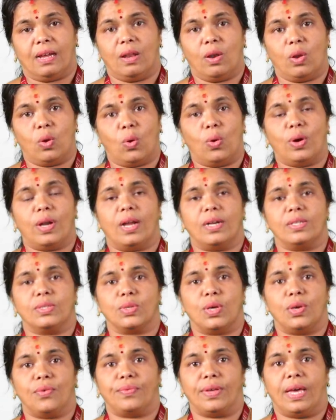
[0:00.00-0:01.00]
load
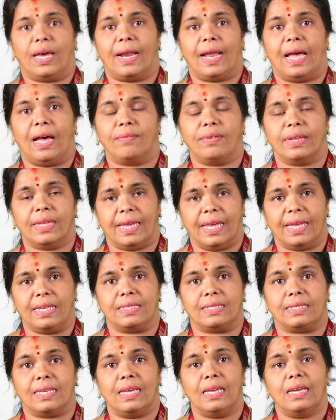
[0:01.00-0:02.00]
also. If you are having
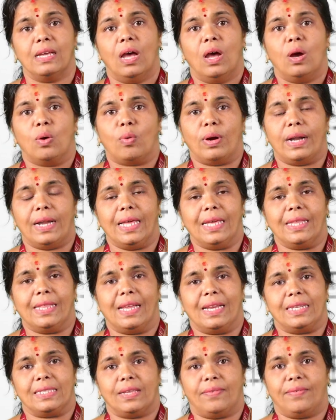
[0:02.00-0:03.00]
AC, only
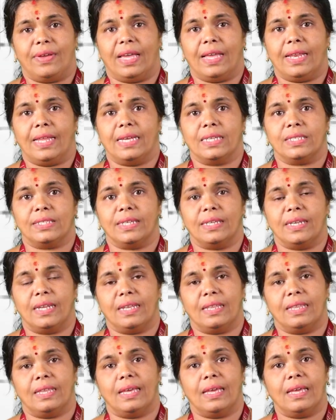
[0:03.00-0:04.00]
there is a variation
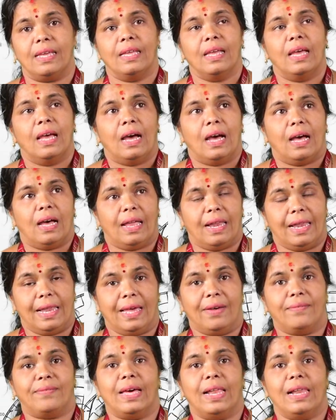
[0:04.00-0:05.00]
in the
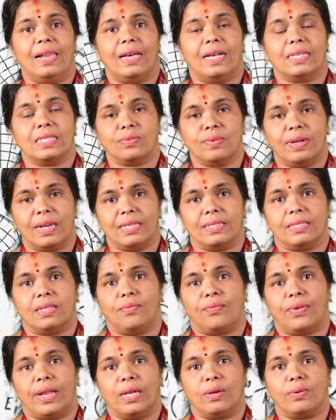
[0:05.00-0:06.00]
level as well as
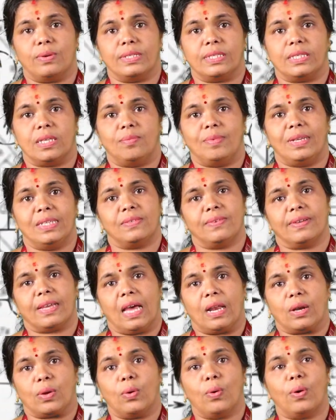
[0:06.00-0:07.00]
the frequency, means you
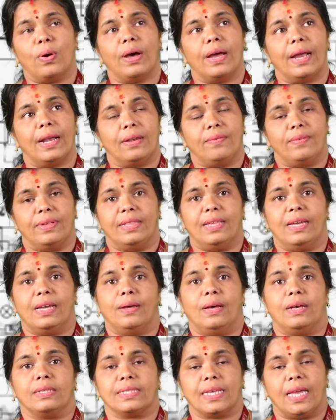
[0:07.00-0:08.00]
can go ahead with
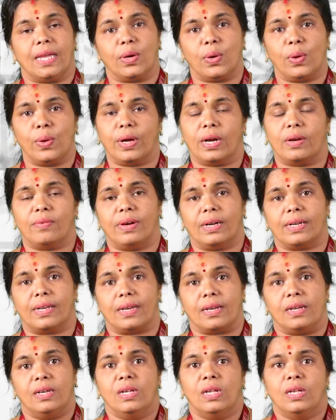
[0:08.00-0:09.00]
the cyclo
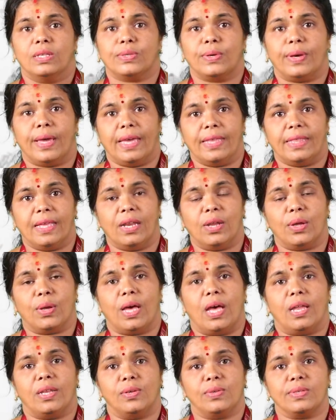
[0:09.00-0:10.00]
converter. So either you
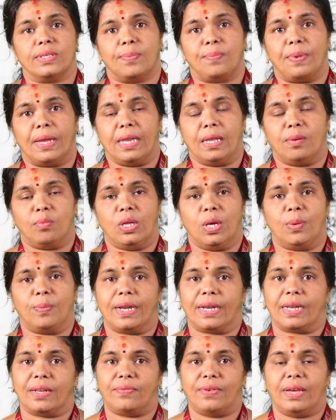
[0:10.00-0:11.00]
can use a PWM
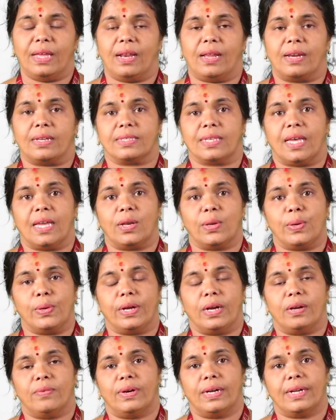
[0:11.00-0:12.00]
rectifier or a
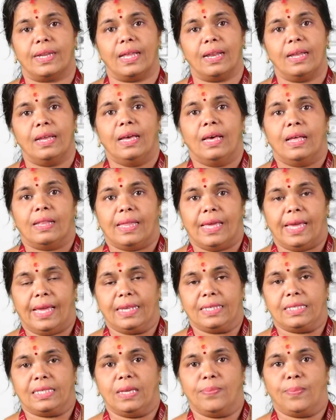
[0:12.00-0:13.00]
cyclo converter. The
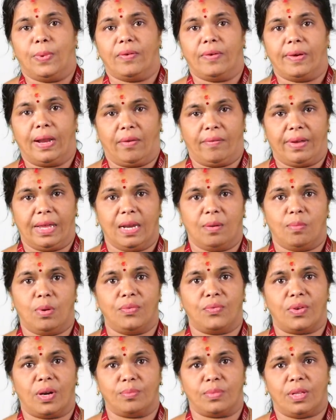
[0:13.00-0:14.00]
AC power
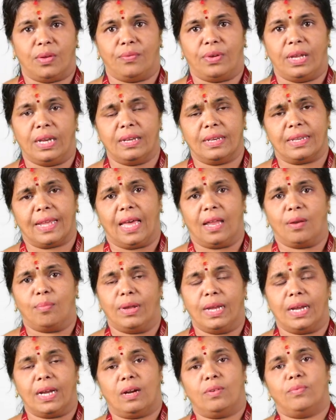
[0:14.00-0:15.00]
available from the wind
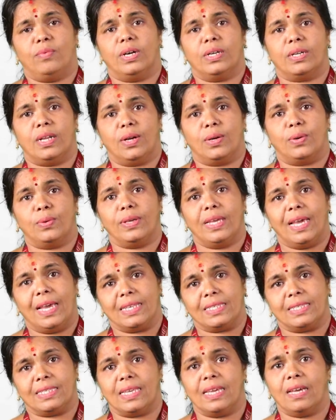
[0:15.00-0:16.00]
can be converted to
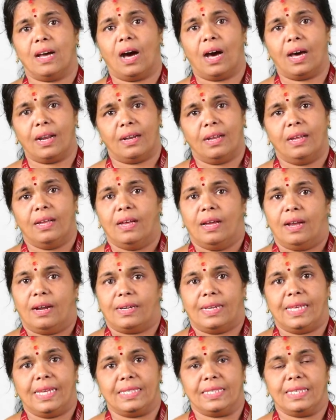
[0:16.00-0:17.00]
AC or
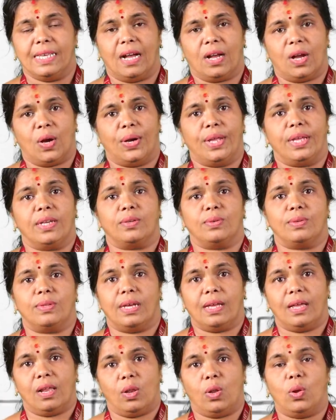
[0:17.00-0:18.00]
DC according to
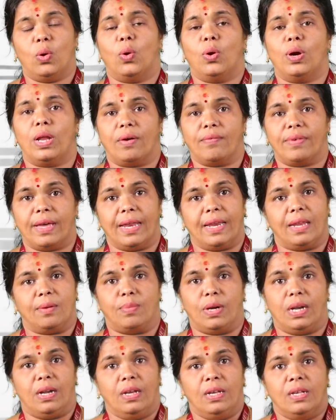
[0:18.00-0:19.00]
the load
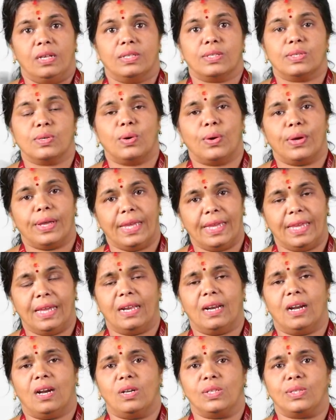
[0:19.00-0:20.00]
available. So
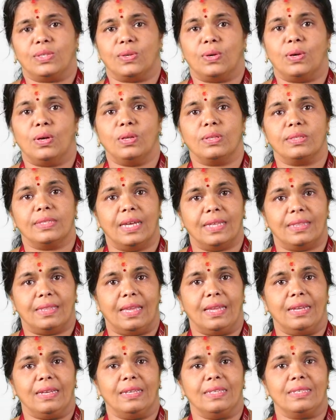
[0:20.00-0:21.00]
here also the
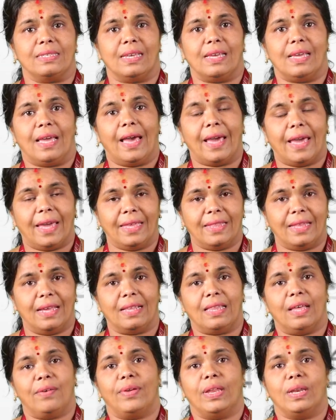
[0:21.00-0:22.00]
thing is
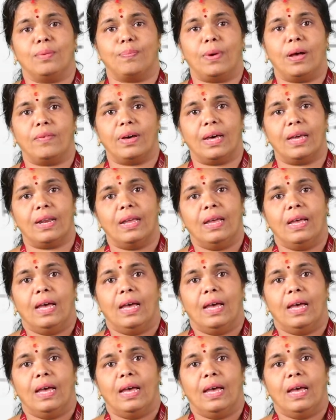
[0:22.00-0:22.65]
either the wind power,